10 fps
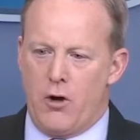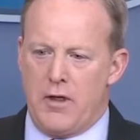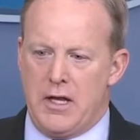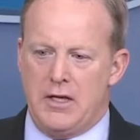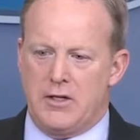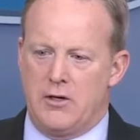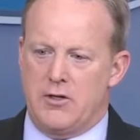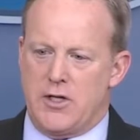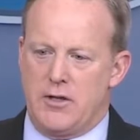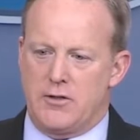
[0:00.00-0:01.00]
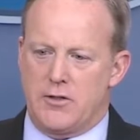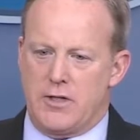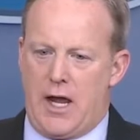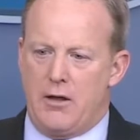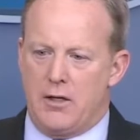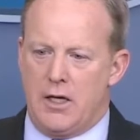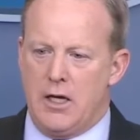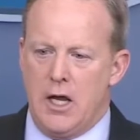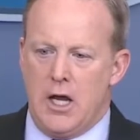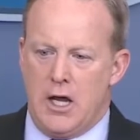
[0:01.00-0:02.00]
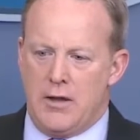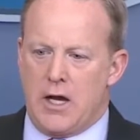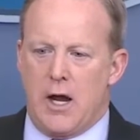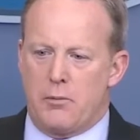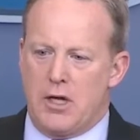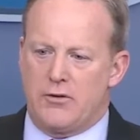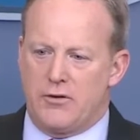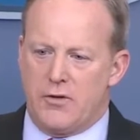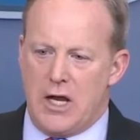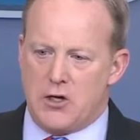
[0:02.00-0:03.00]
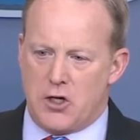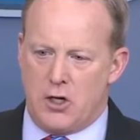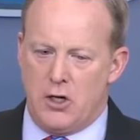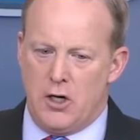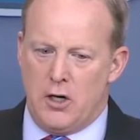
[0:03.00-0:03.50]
they need to understand the totality and the comprehensive nature